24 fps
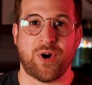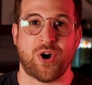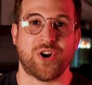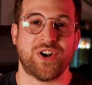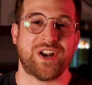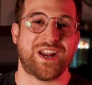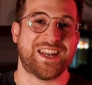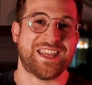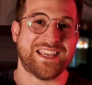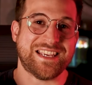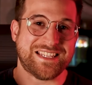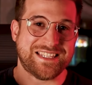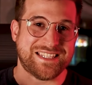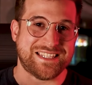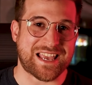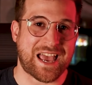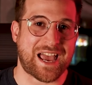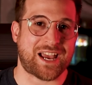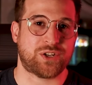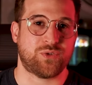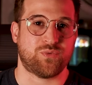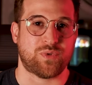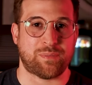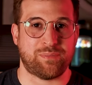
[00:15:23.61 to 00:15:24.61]
are not
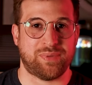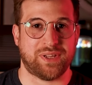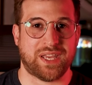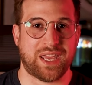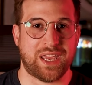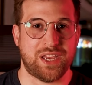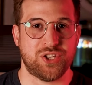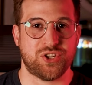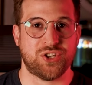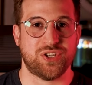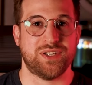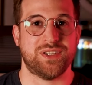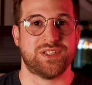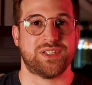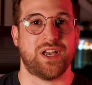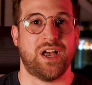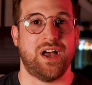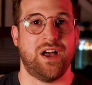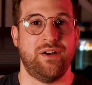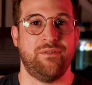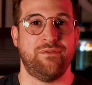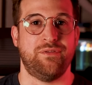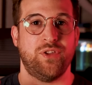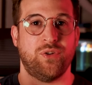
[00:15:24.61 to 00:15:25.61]
exact replications
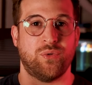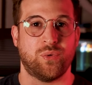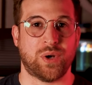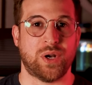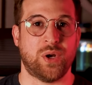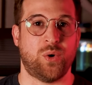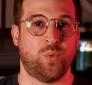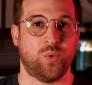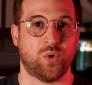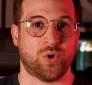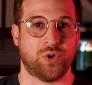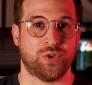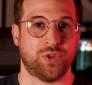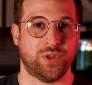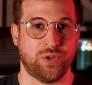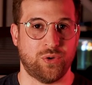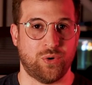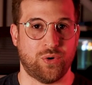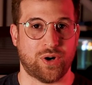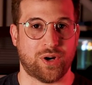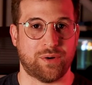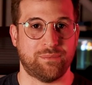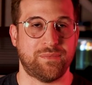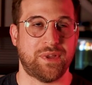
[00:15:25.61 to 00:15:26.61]
of the real world lore,